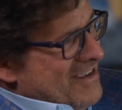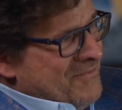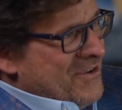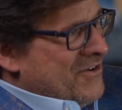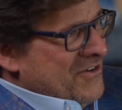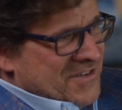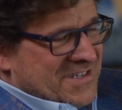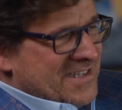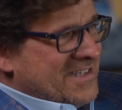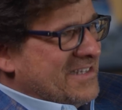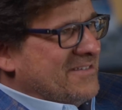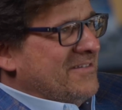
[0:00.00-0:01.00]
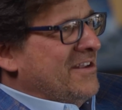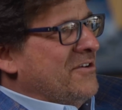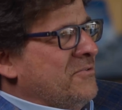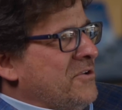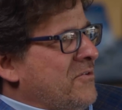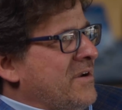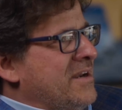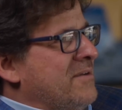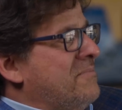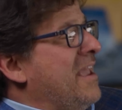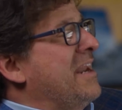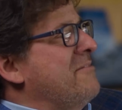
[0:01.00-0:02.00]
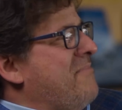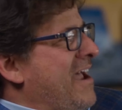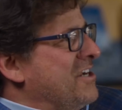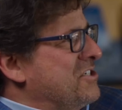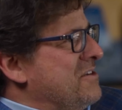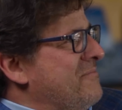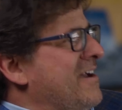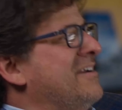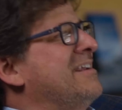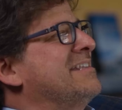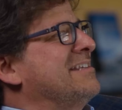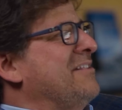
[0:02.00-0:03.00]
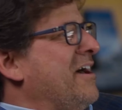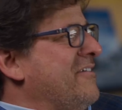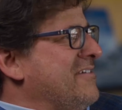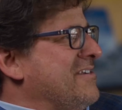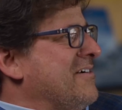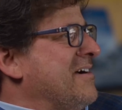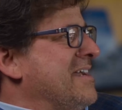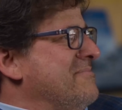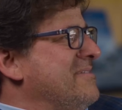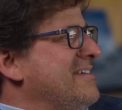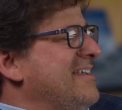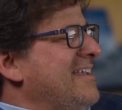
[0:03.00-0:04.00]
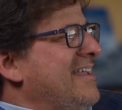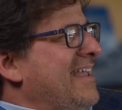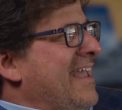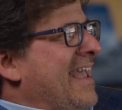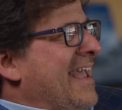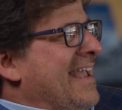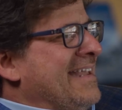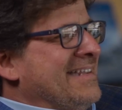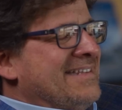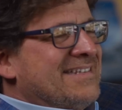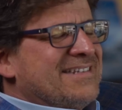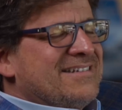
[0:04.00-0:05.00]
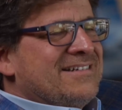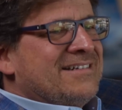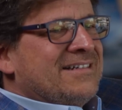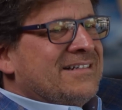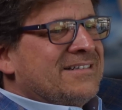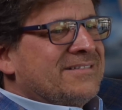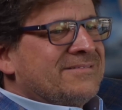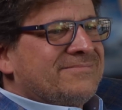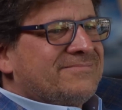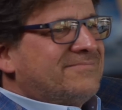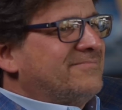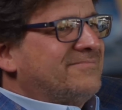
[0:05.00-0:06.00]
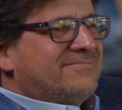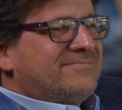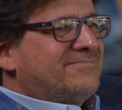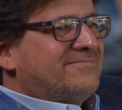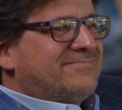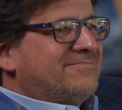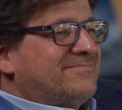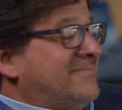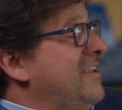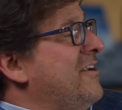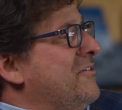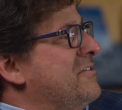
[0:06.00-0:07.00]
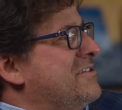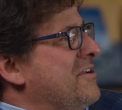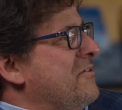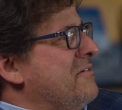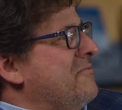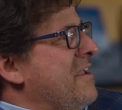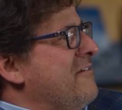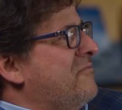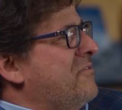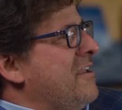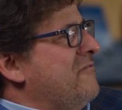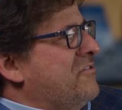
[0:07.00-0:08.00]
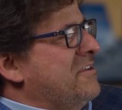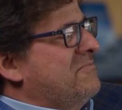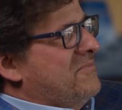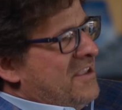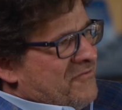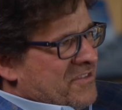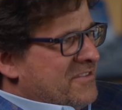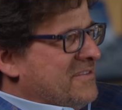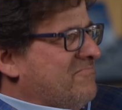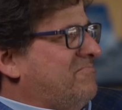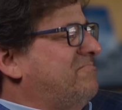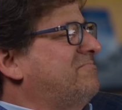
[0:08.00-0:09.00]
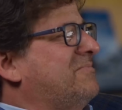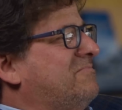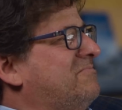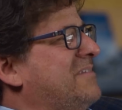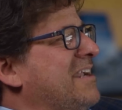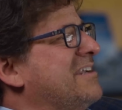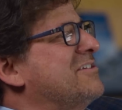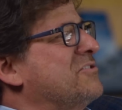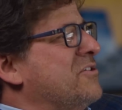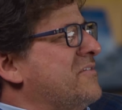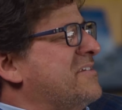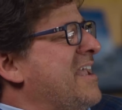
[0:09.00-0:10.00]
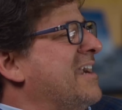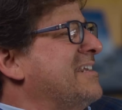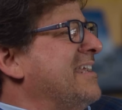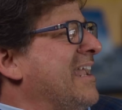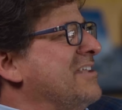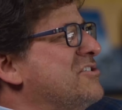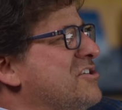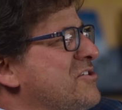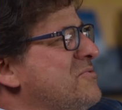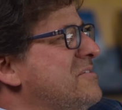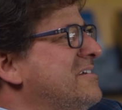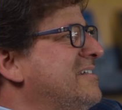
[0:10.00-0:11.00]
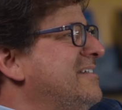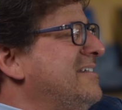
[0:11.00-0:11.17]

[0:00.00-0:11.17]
Because it's, you know, you end up getting passionate about it. It's a lot of time. And, you know, and so if the deck is sort of stacked against you,